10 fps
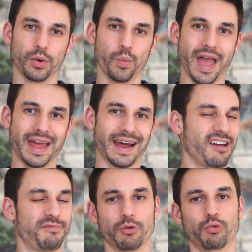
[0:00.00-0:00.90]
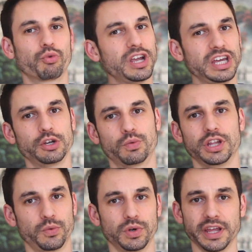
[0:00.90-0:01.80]
when I've been really,
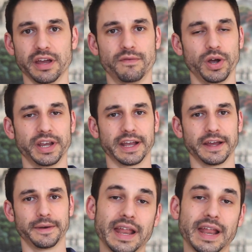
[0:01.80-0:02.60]
really, really avoiding it.